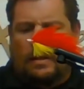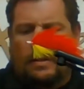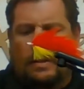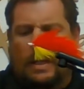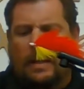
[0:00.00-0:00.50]

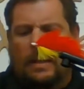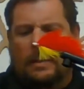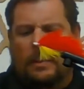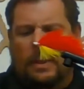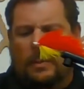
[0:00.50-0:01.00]
So now
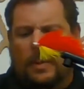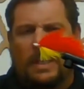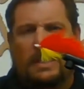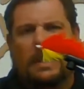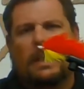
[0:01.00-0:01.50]
that's what you're
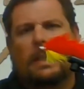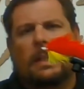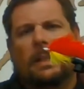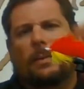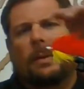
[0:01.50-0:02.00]
basically
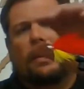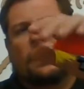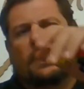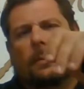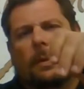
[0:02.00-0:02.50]
sitting with,
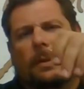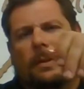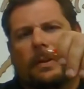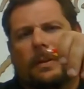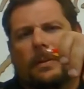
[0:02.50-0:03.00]
is
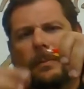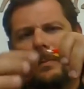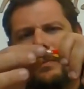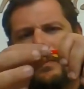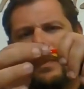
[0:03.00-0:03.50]
with
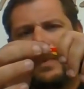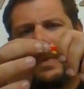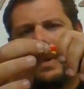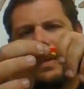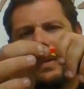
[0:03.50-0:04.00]

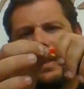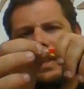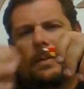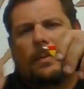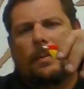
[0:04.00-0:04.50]

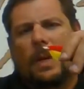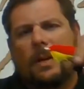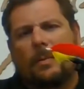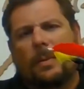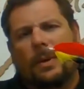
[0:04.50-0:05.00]
this
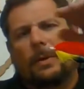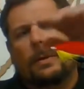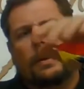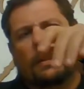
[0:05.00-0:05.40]
marabou